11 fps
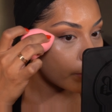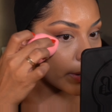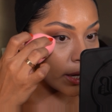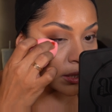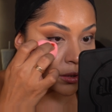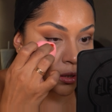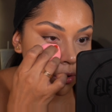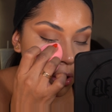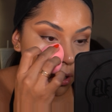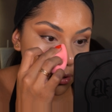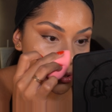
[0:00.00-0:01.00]
of my SD
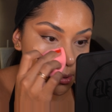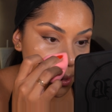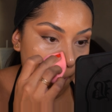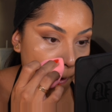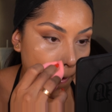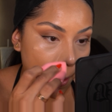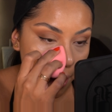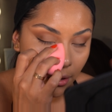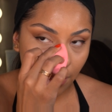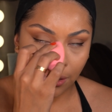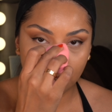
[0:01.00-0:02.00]
cards, I
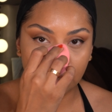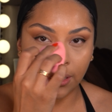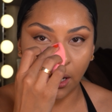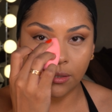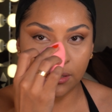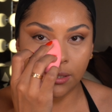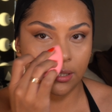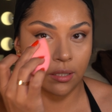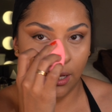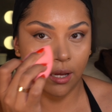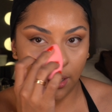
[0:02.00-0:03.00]
guess, got
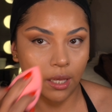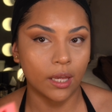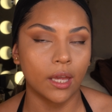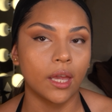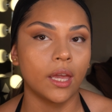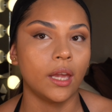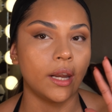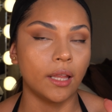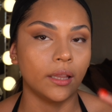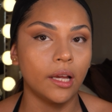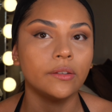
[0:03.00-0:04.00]
stuck and
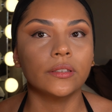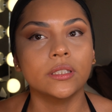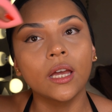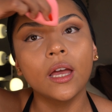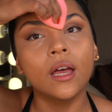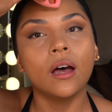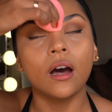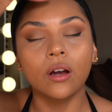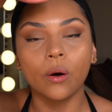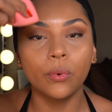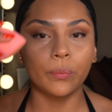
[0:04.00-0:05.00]
it left a
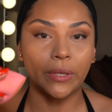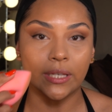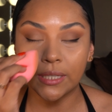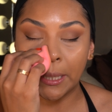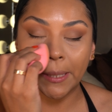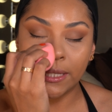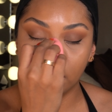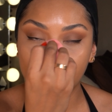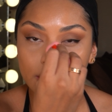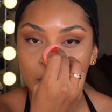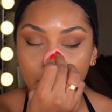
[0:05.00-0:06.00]
couple pieces
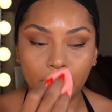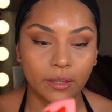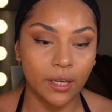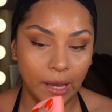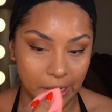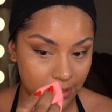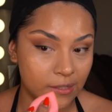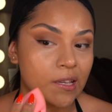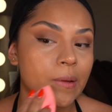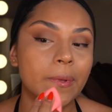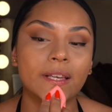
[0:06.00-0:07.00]
inside the
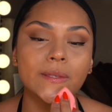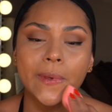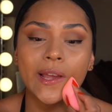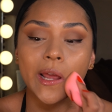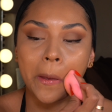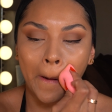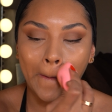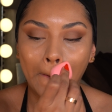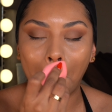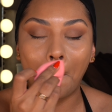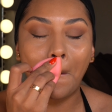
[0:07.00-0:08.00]
SD placement, and
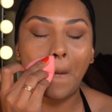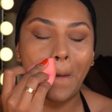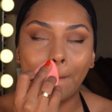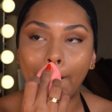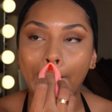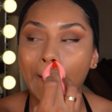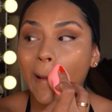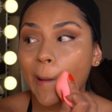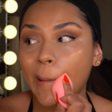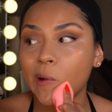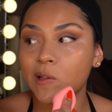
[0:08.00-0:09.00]
oh my god,
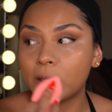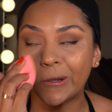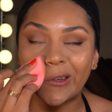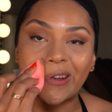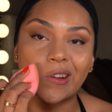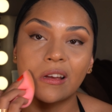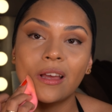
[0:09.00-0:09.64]
it was such a